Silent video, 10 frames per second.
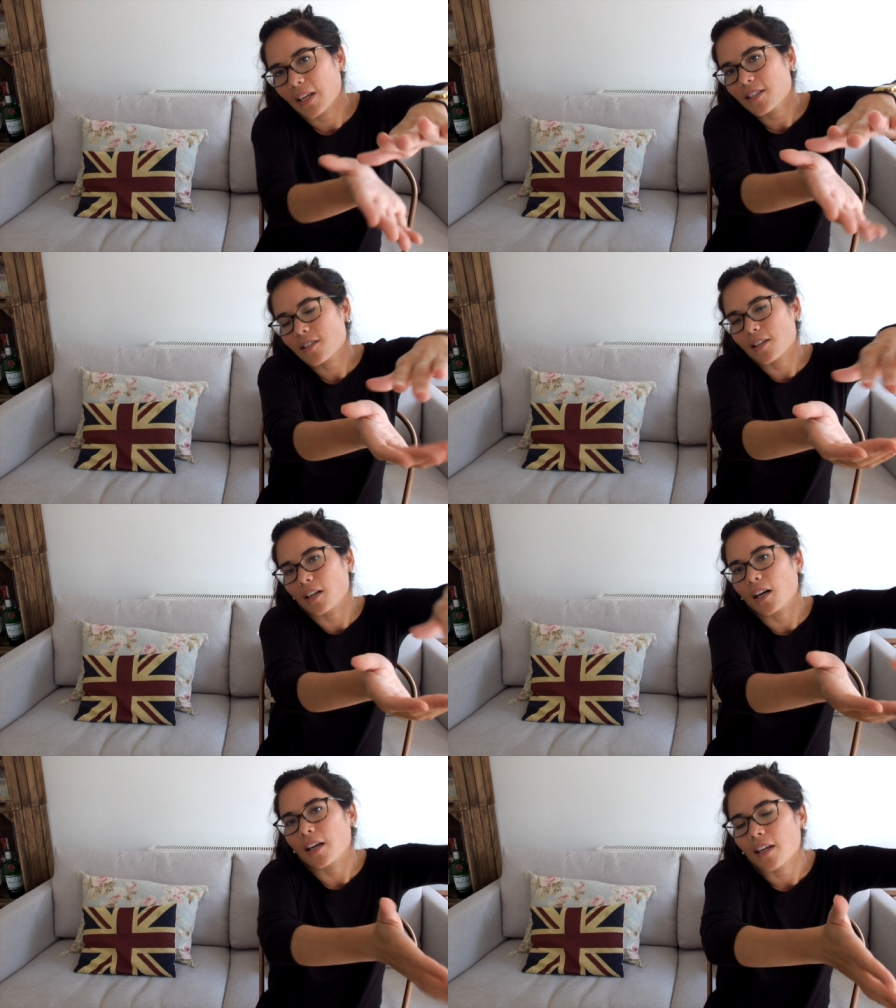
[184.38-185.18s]
into the
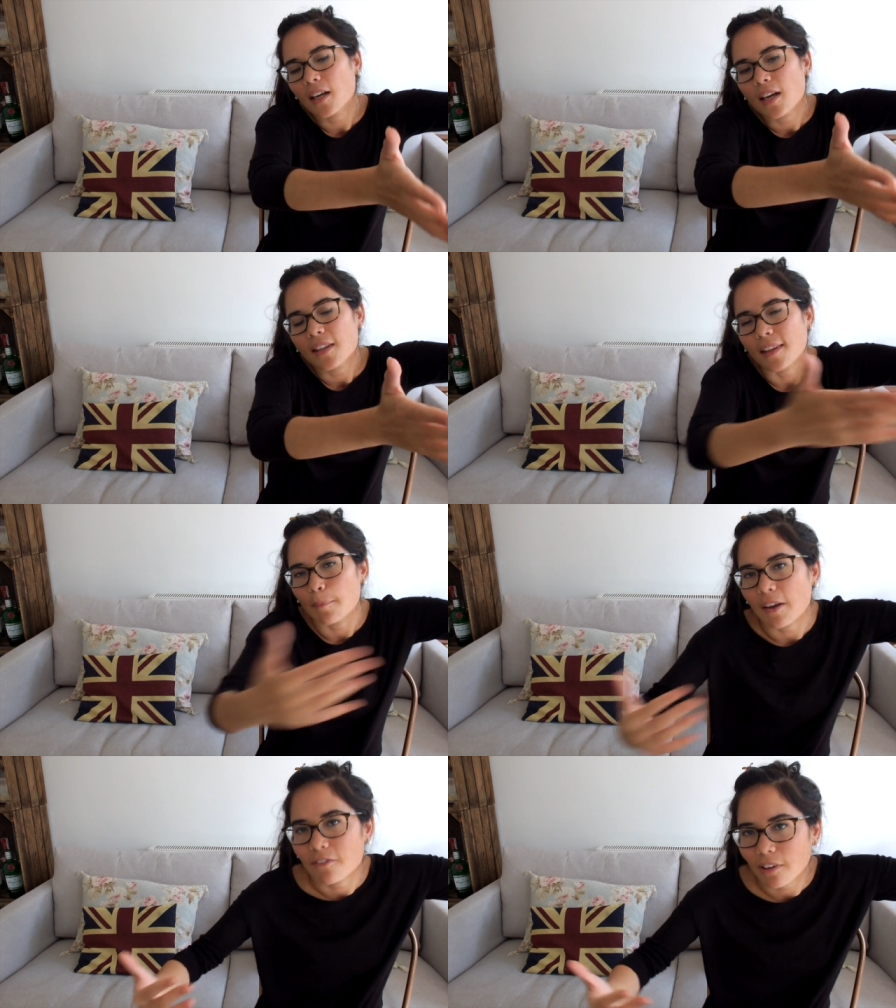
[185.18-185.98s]
eye they're
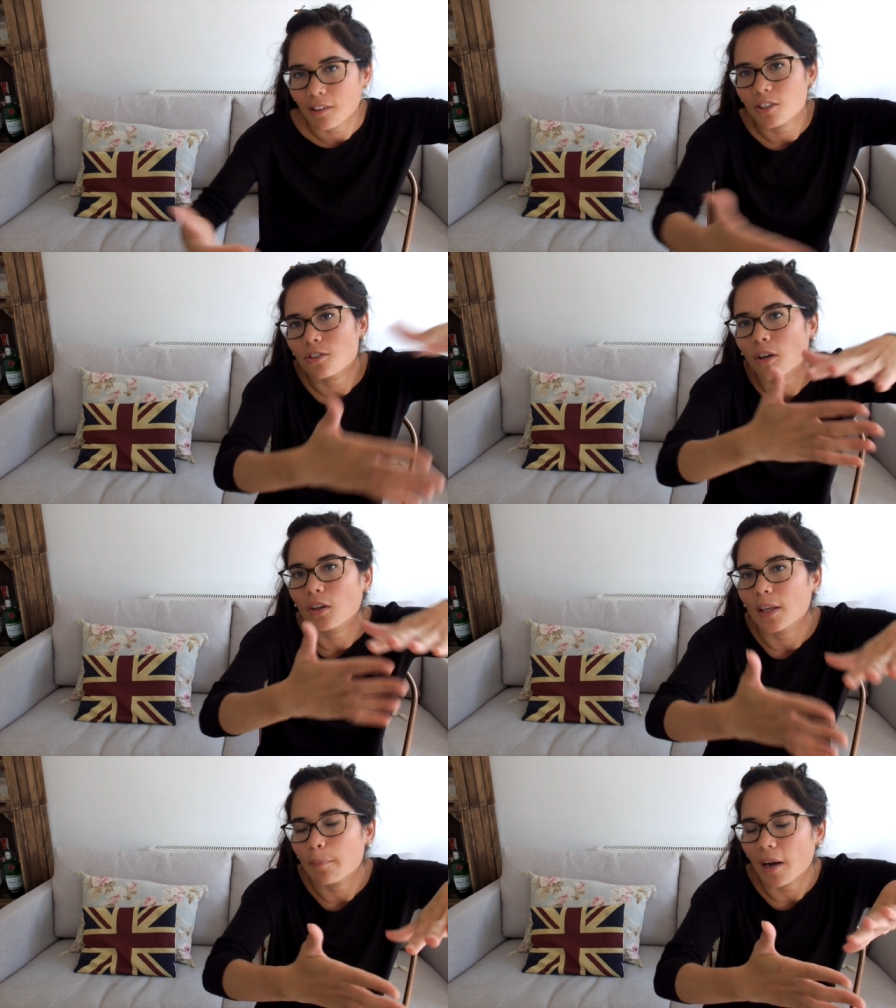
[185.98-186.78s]
bent very
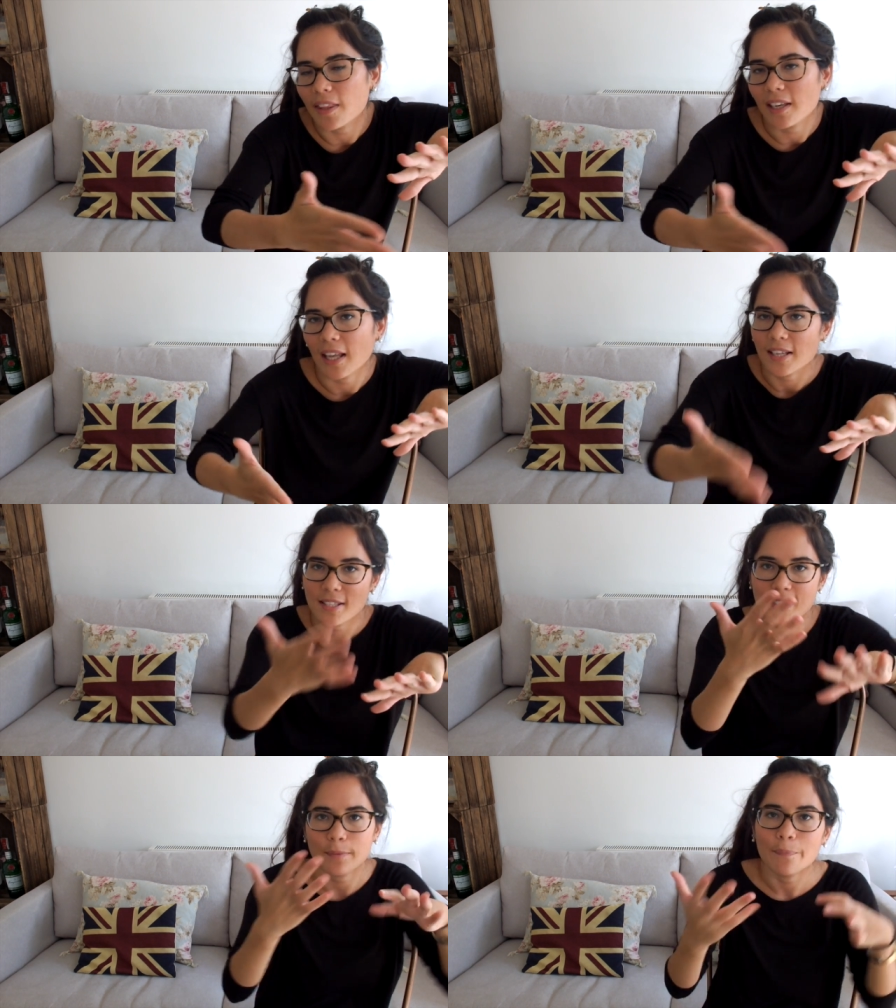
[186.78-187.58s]
strongly by the
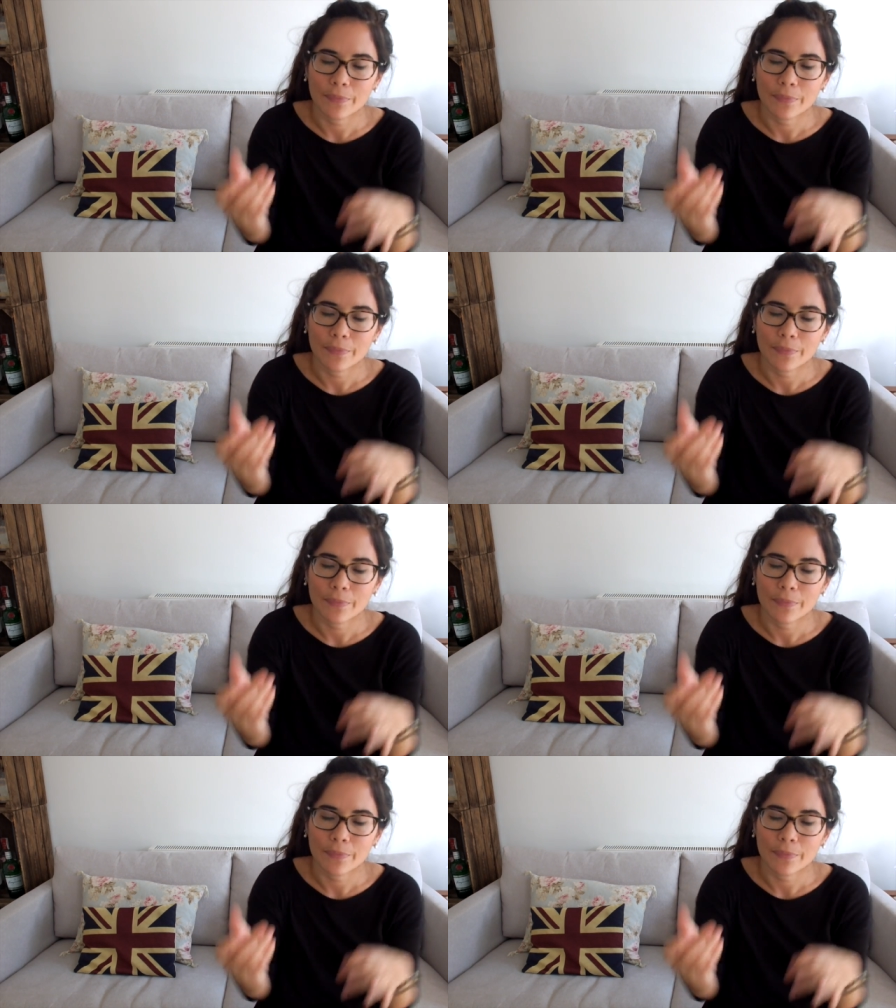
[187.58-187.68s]
lens.